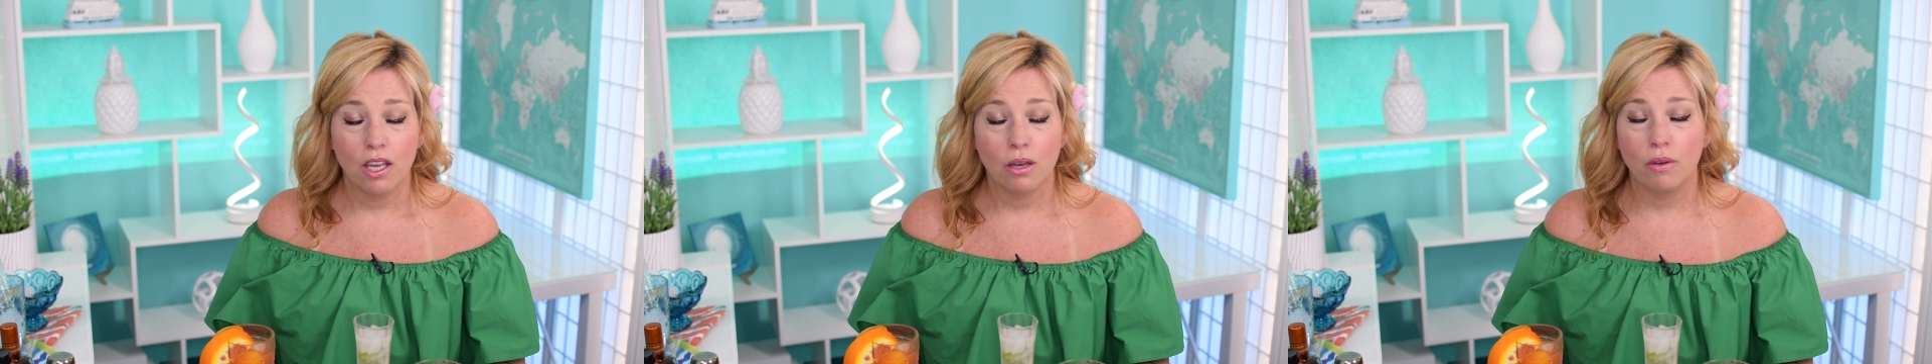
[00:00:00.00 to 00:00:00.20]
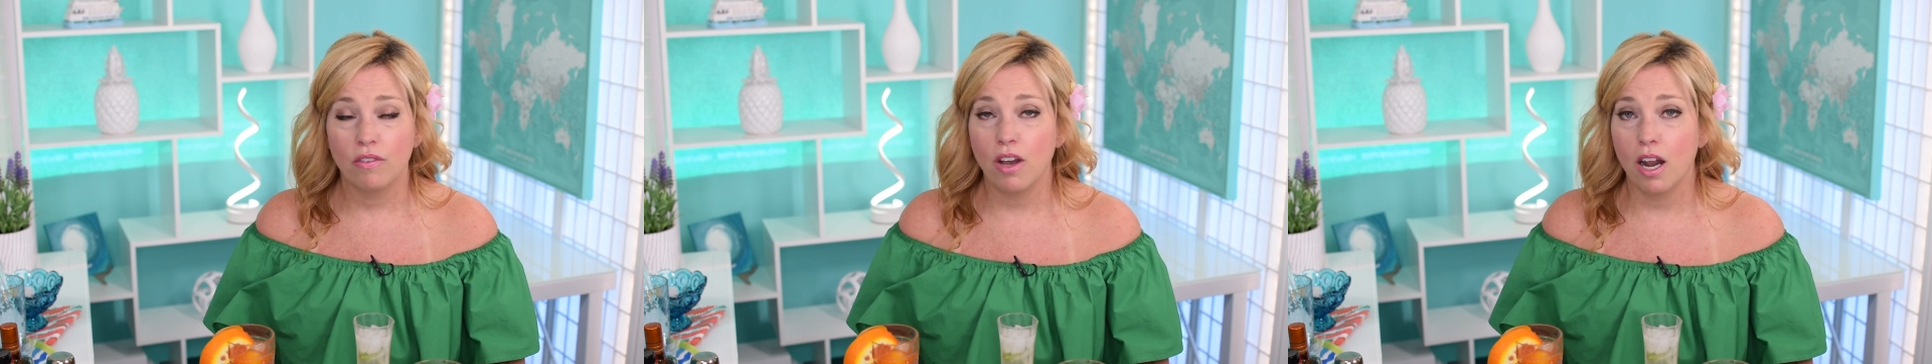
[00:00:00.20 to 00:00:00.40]

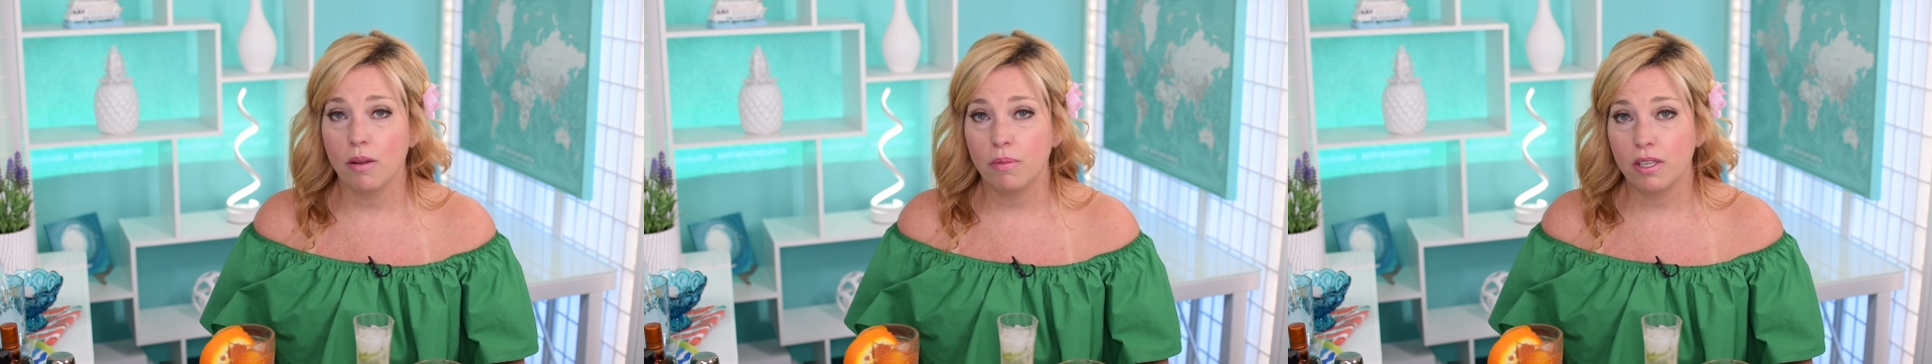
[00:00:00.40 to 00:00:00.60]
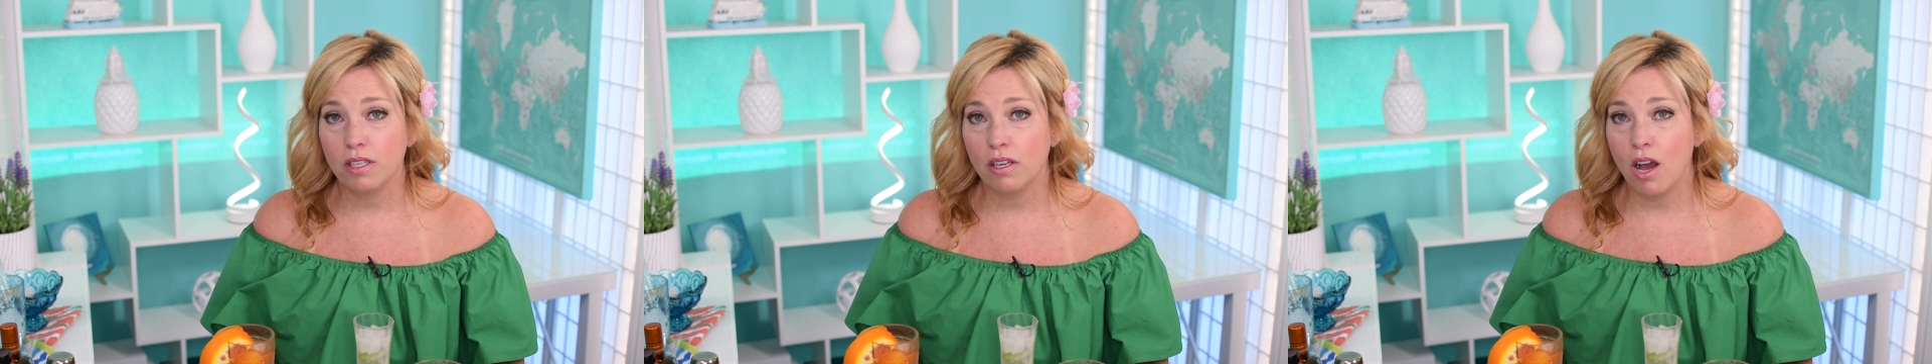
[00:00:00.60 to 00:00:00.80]
We've got to
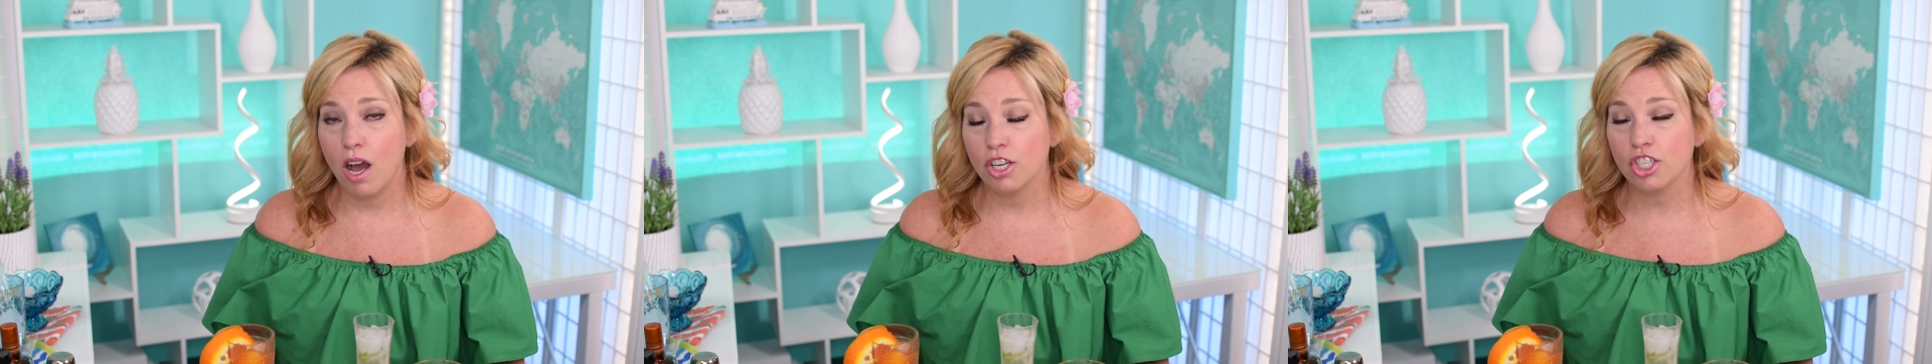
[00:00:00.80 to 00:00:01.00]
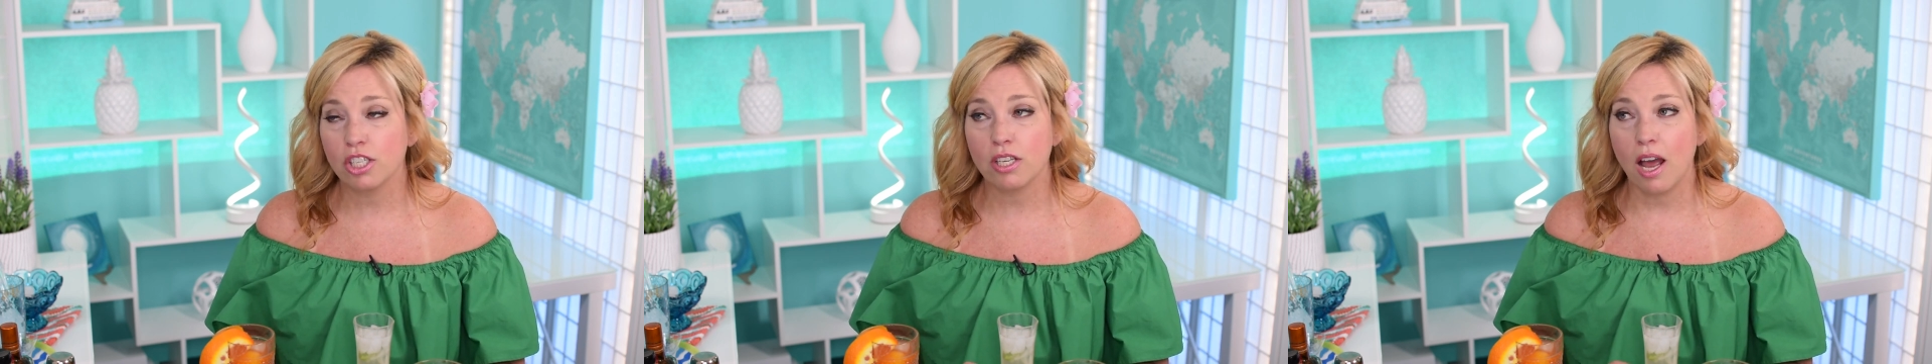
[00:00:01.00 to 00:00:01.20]
be
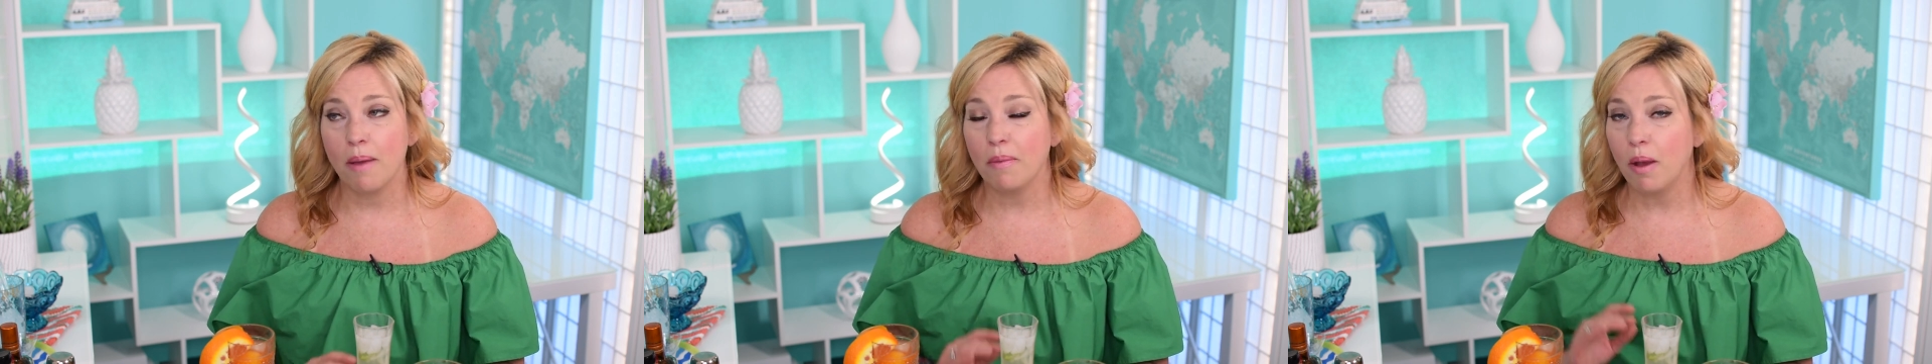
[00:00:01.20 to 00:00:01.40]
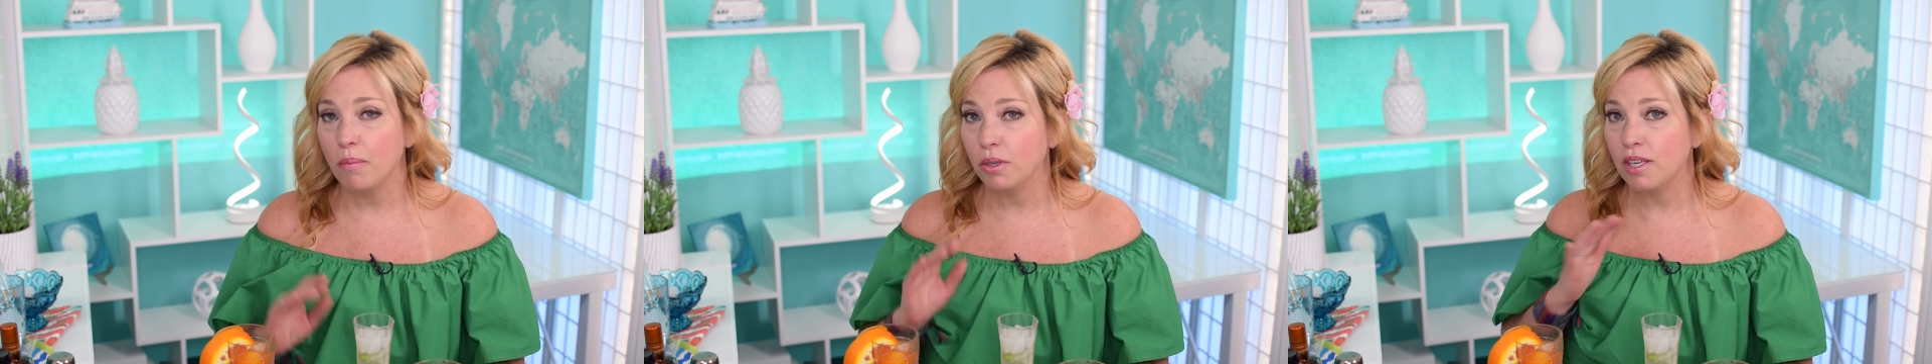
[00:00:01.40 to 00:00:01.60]
cautious.
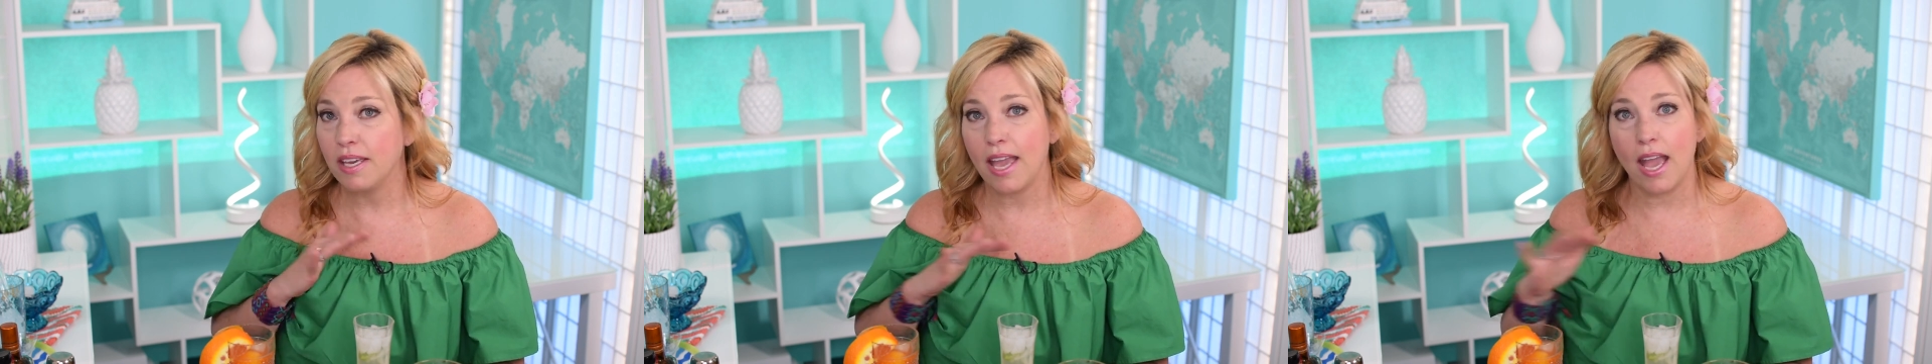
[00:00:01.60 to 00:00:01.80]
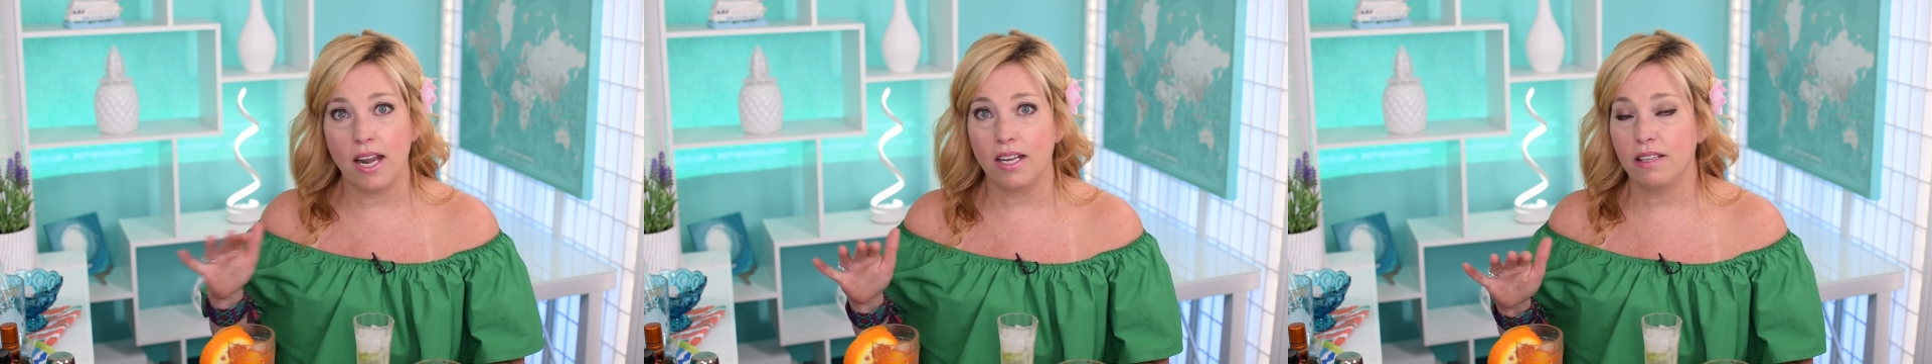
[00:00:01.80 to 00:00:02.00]
I'm not
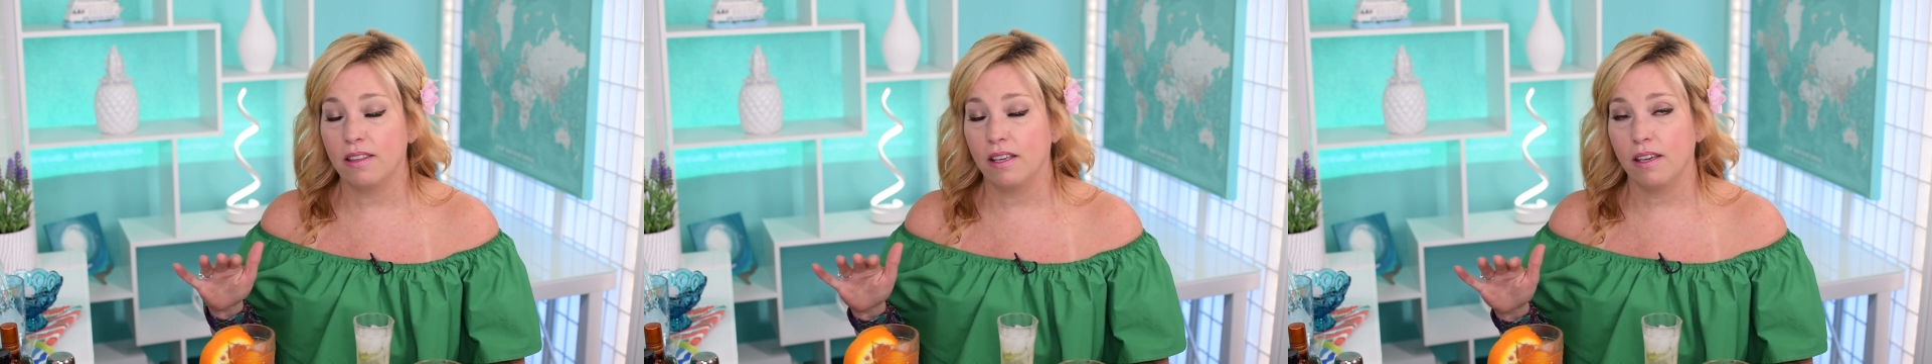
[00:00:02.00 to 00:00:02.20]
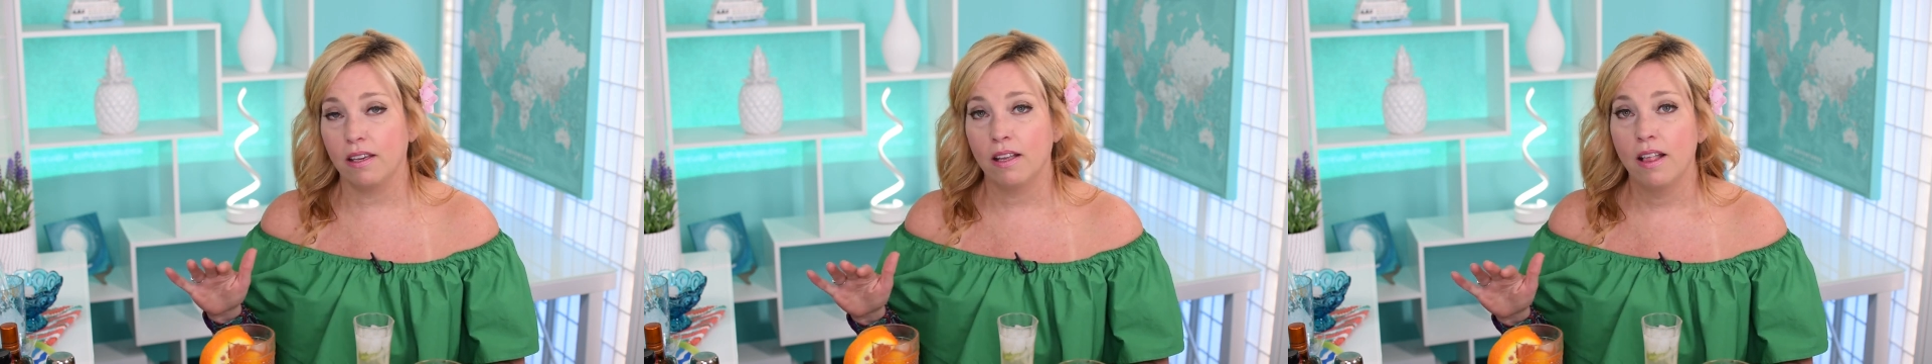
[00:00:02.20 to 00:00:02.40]
booking
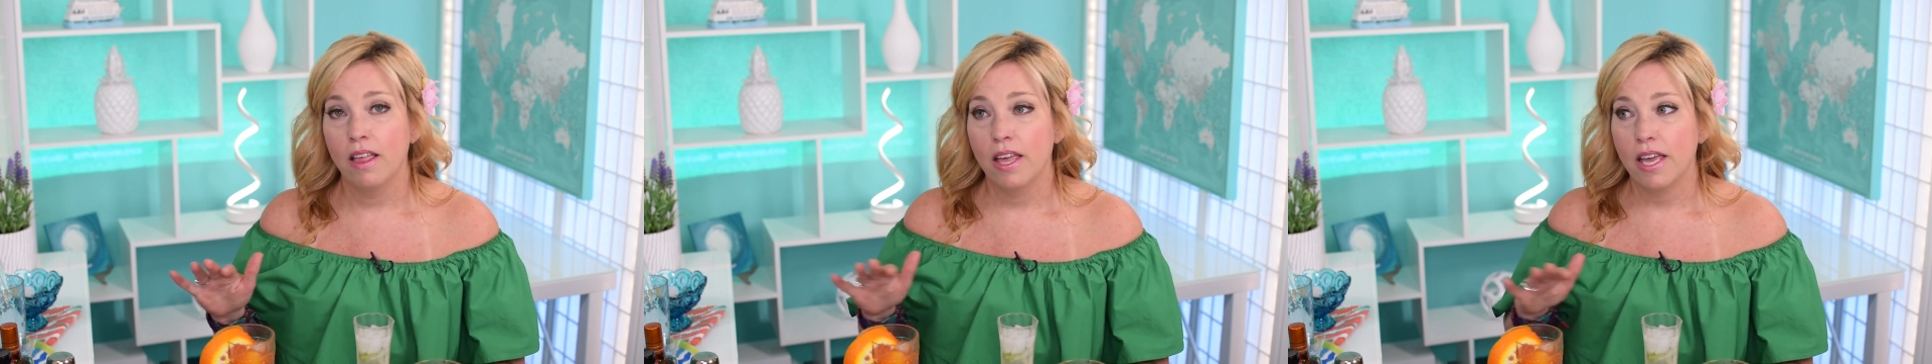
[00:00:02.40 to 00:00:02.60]
anything